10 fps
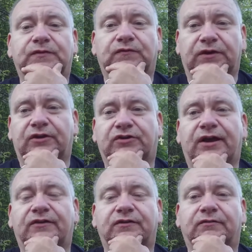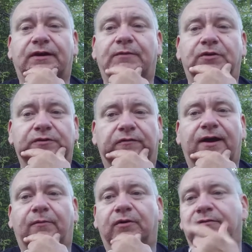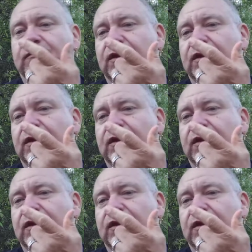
If you get a chance to grab one, grab one.